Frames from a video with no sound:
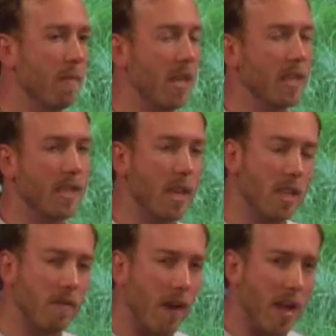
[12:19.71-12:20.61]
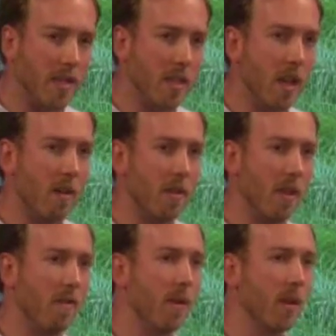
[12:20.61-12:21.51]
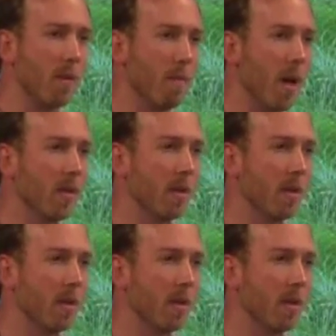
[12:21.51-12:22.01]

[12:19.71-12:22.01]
incentivized enough that they feel compelled